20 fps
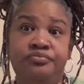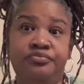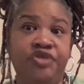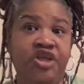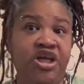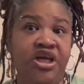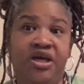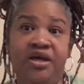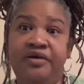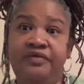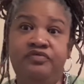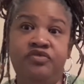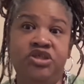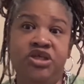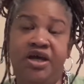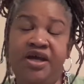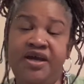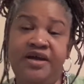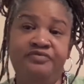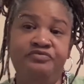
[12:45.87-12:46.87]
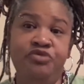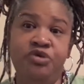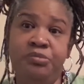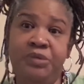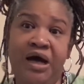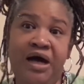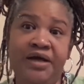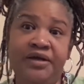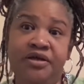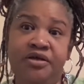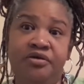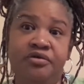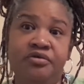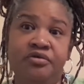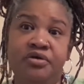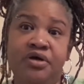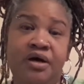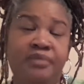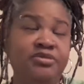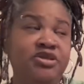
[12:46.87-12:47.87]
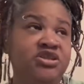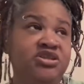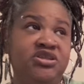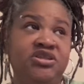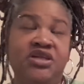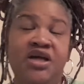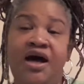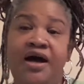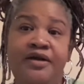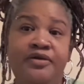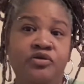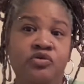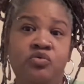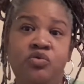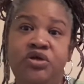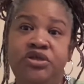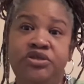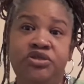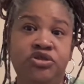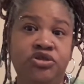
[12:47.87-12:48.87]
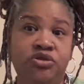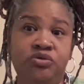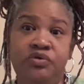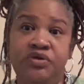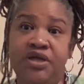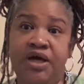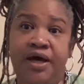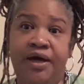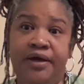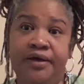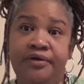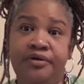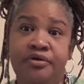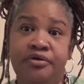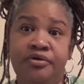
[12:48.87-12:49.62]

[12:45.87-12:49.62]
give to everybody. I'm just not going to do that.